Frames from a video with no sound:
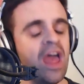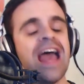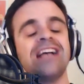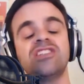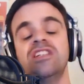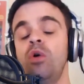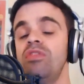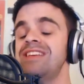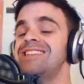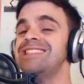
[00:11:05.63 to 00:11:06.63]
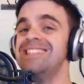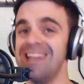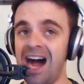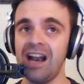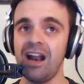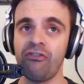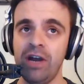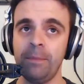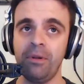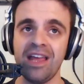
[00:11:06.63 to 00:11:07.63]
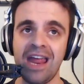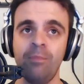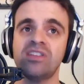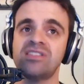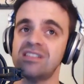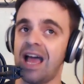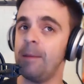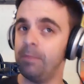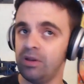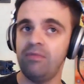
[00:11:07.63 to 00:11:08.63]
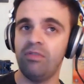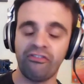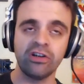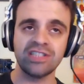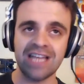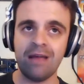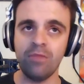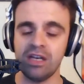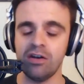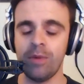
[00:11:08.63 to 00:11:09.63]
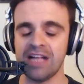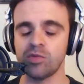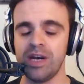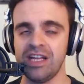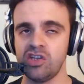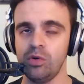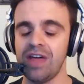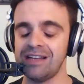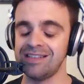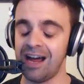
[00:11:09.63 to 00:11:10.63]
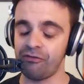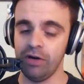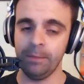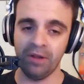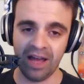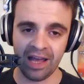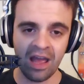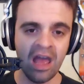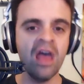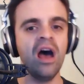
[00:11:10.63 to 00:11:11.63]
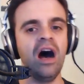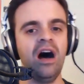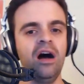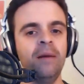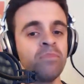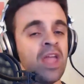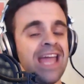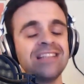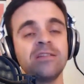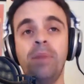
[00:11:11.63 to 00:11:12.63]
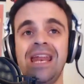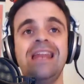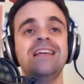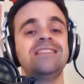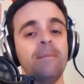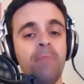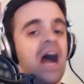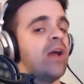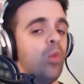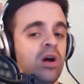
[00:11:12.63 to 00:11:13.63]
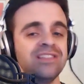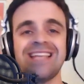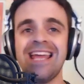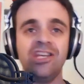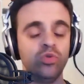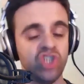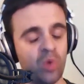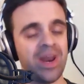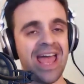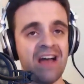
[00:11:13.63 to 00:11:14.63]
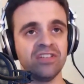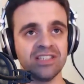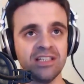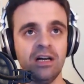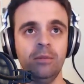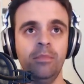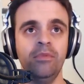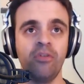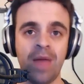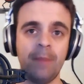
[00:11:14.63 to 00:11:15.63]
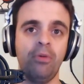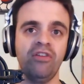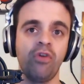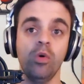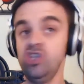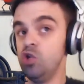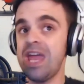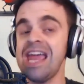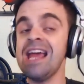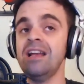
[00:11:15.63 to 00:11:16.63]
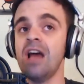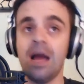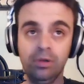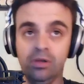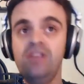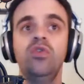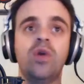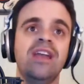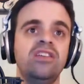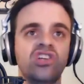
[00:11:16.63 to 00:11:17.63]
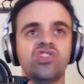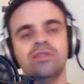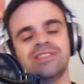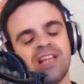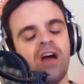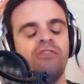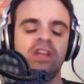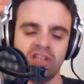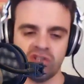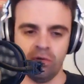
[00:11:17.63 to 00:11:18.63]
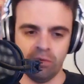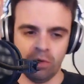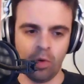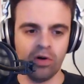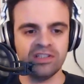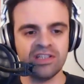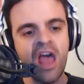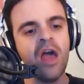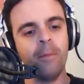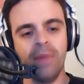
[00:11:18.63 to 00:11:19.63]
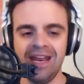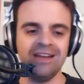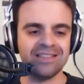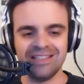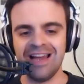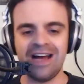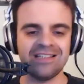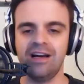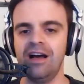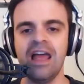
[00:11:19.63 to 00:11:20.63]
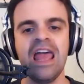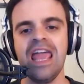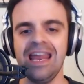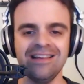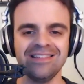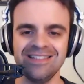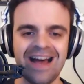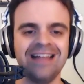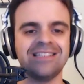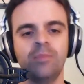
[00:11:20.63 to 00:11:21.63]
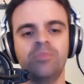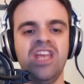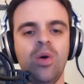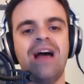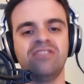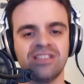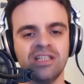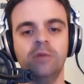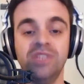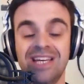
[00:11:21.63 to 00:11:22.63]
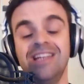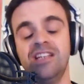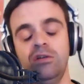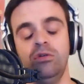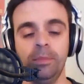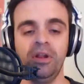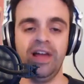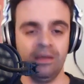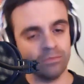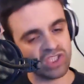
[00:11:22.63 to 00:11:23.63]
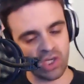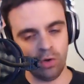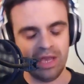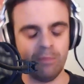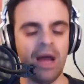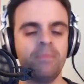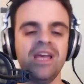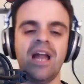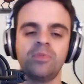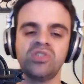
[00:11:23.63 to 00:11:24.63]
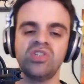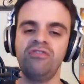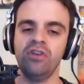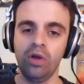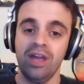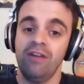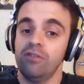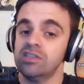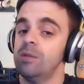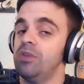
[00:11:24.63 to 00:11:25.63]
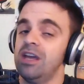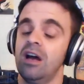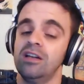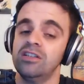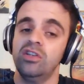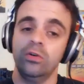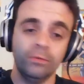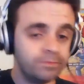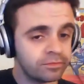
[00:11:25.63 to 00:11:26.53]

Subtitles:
As a note, this is not a free-to-play game. This is, I believe, the first game that Nomads went into that is not free-to-play. But it is a buy once, and you don't have to sub from that point forward. You can. I believe you get additional stuff and additional rewards, but it is not something you have to sub to continue to play. So it might be an option if you're looking for something to do.